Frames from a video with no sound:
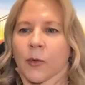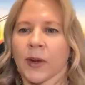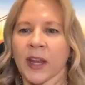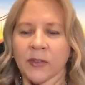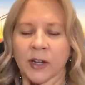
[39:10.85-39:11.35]

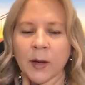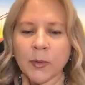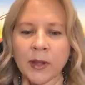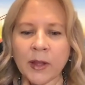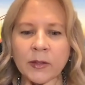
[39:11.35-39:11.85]
We have a
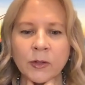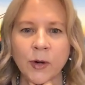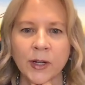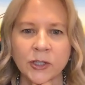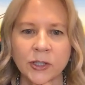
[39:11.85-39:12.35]
couple other
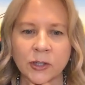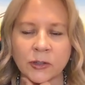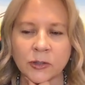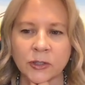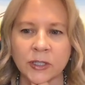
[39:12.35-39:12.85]
questions.
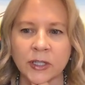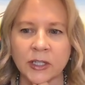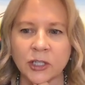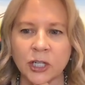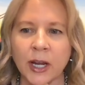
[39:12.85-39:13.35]
I'll turn to
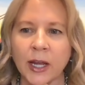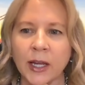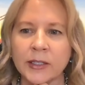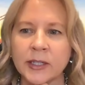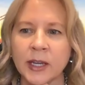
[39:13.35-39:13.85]
the
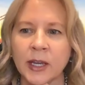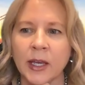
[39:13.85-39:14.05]
chat.